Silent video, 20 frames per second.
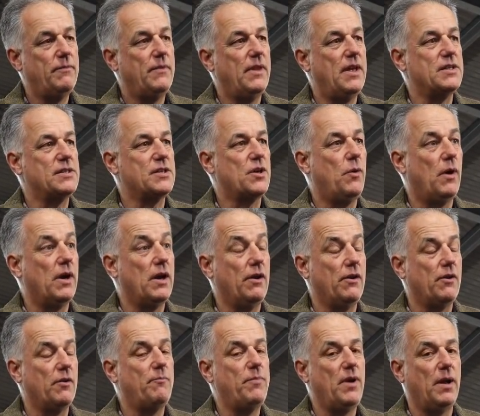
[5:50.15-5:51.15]
There's quite a
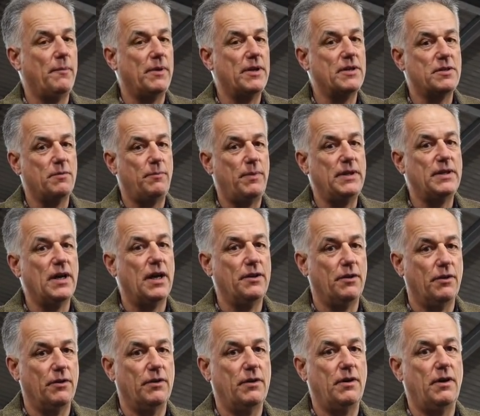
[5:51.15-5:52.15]
lot of plumbing to be done
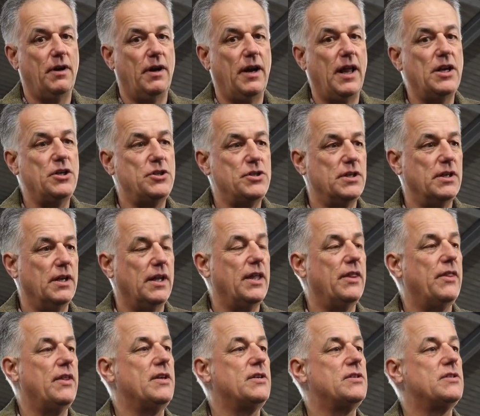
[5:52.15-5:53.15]
on an engine
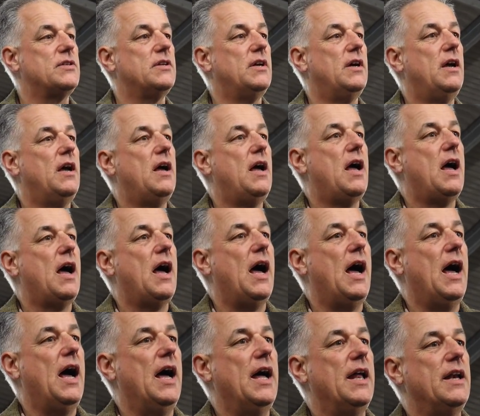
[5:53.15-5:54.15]
like this,
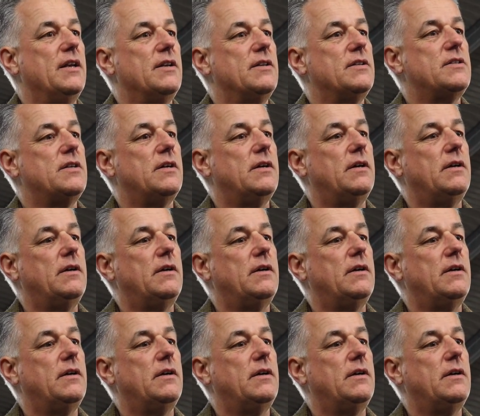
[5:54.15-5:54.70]
and